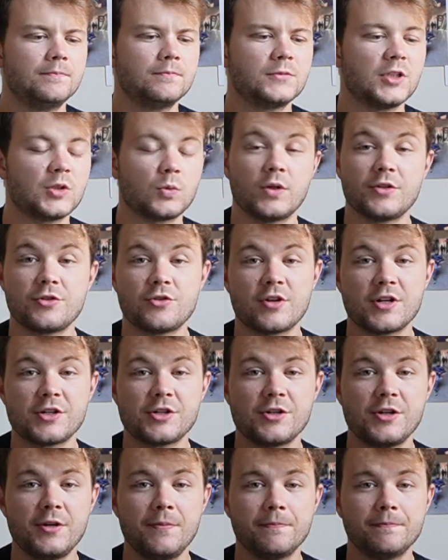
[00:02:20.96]
That's one
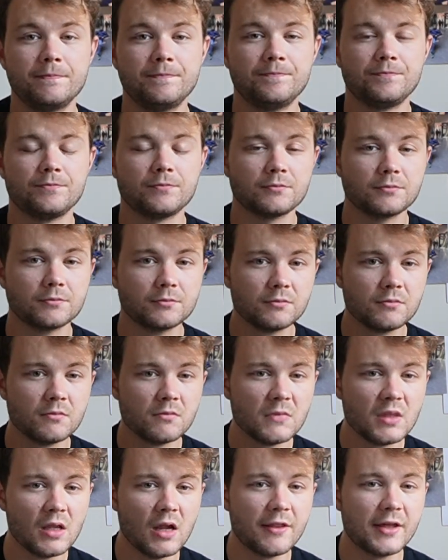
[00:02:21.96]
strategy.
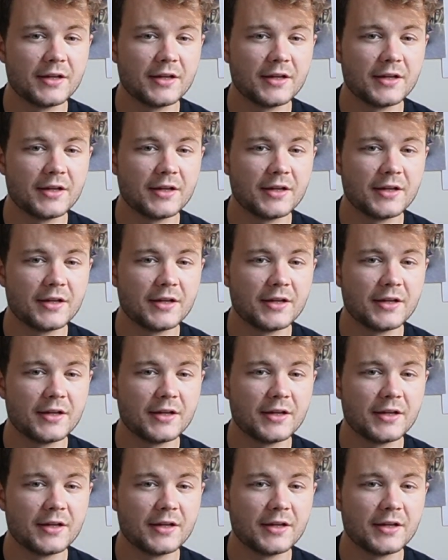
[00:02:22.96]
And